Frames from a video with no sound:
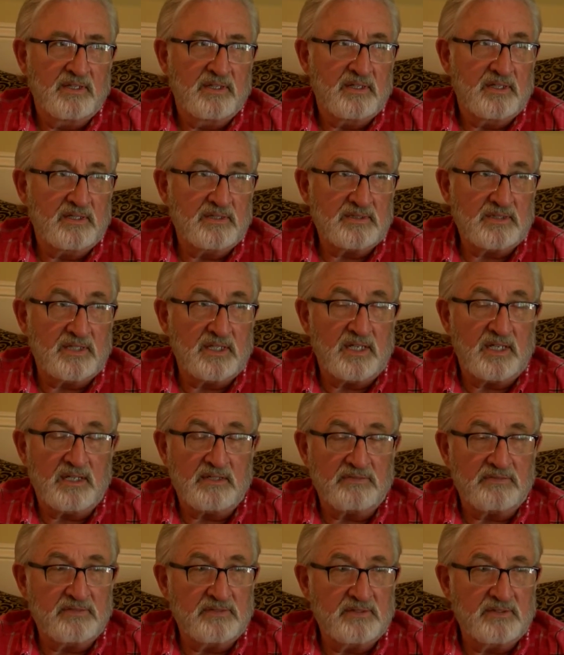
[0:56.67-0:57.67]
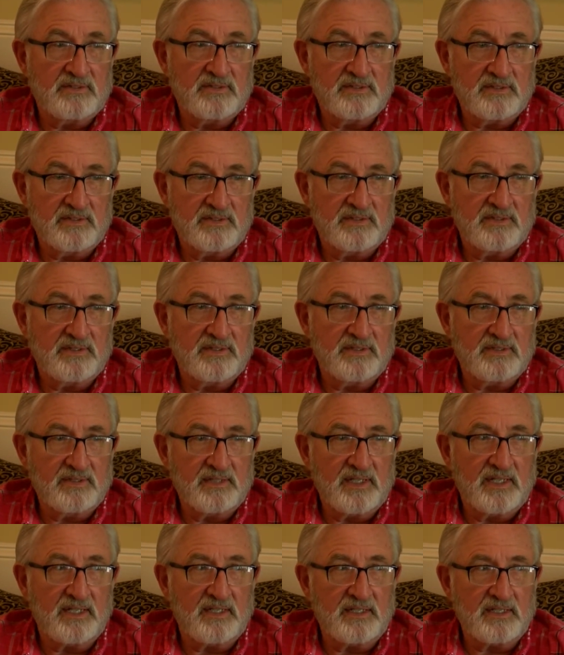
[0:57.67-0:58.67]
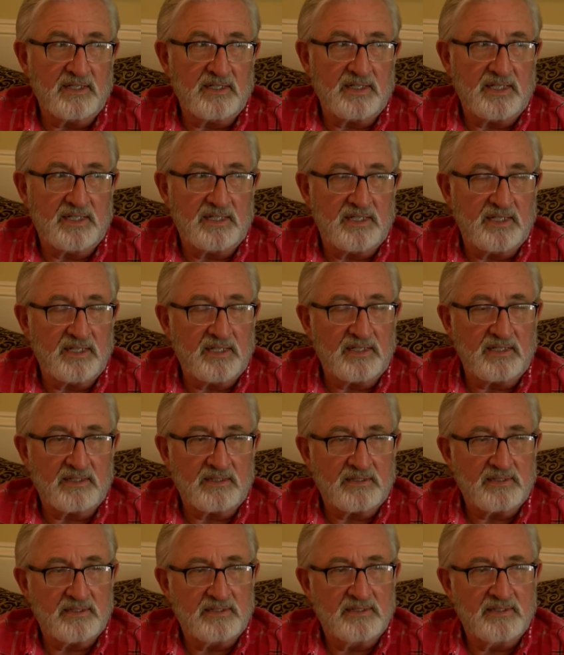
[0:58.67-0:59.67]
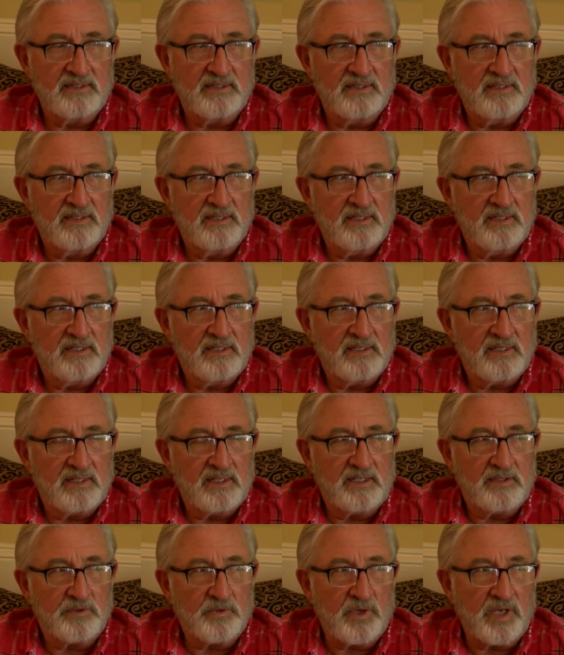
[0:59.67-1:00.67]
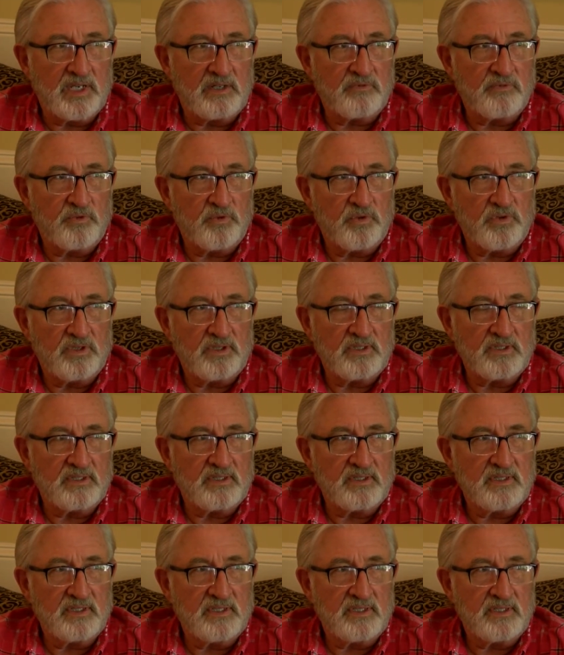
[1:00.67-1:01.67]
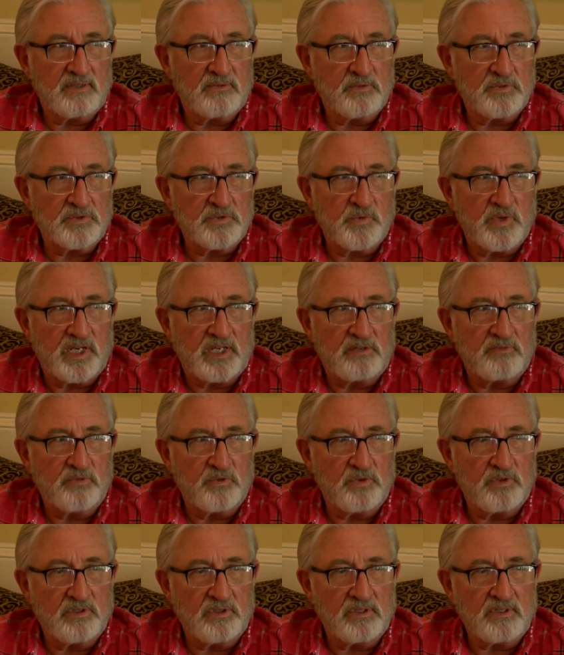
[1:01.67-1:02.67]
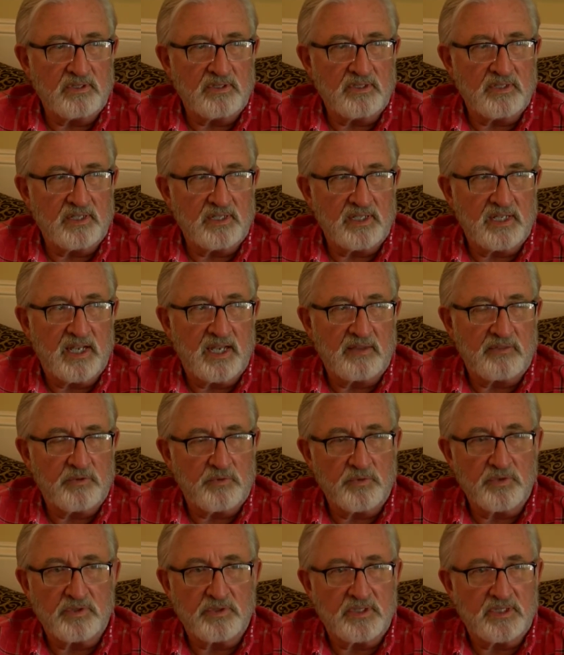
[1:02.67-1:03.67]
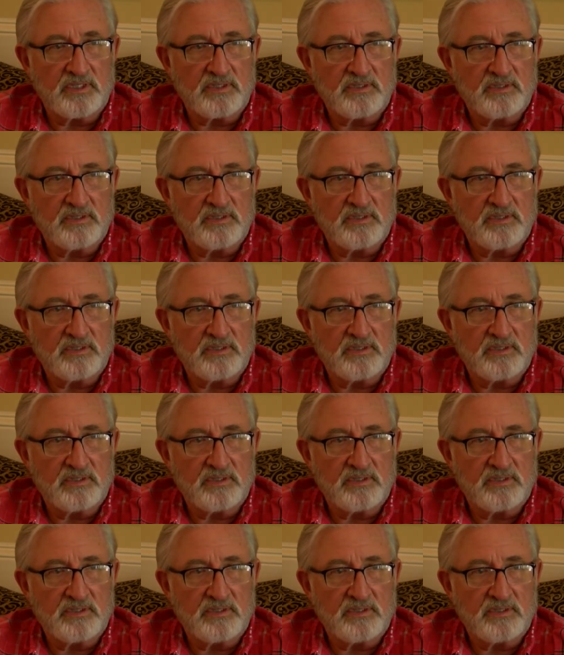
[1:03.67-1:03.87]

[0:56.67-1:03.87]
It's tough, and uh, he did it. He trained for it and was ready for it and got through it.